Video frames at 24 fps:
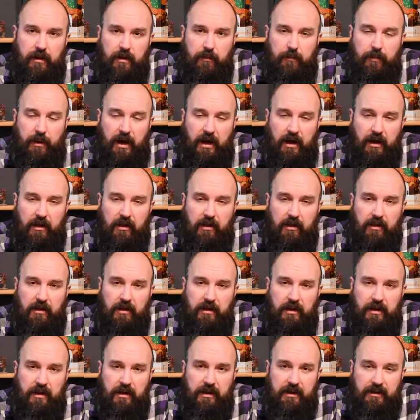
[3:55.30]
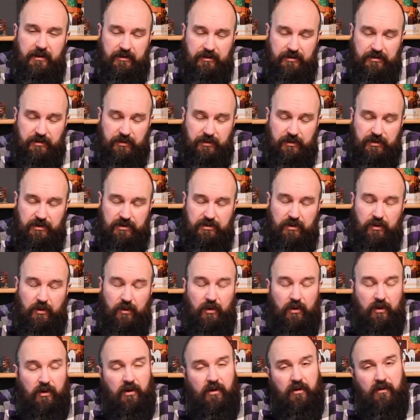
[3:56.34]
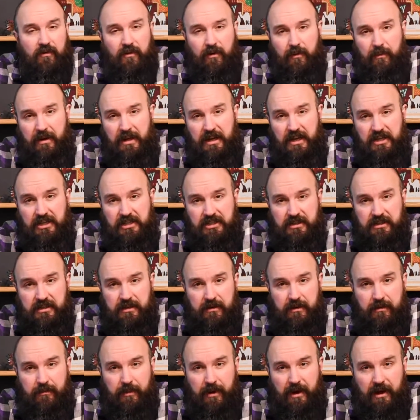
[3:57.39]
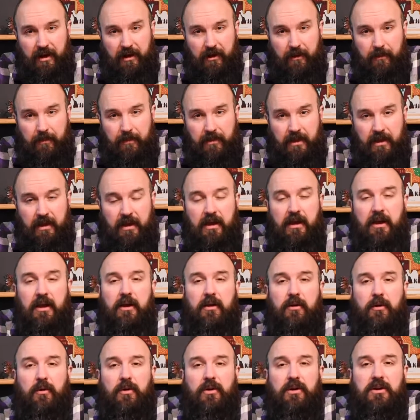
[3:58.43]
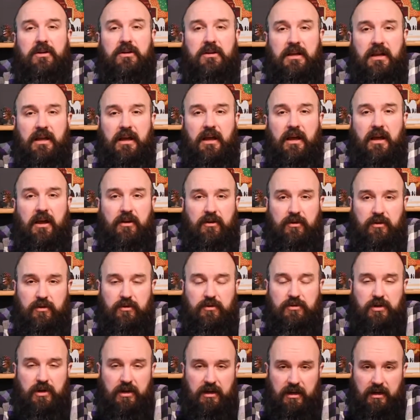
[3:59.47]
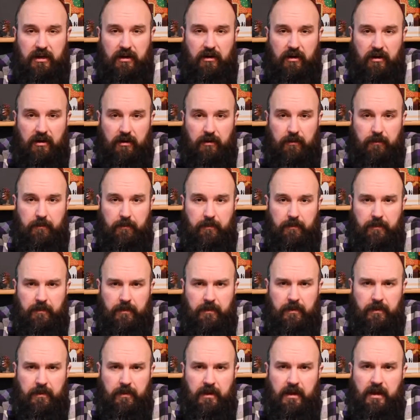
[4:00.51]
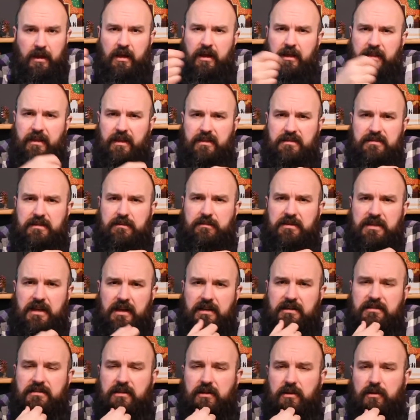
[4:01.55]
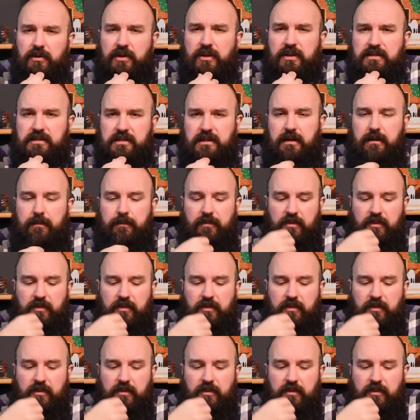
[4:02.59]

pile in your storage or from each pile in order to get a new trucking card. That seems kind of slow, doesn't it?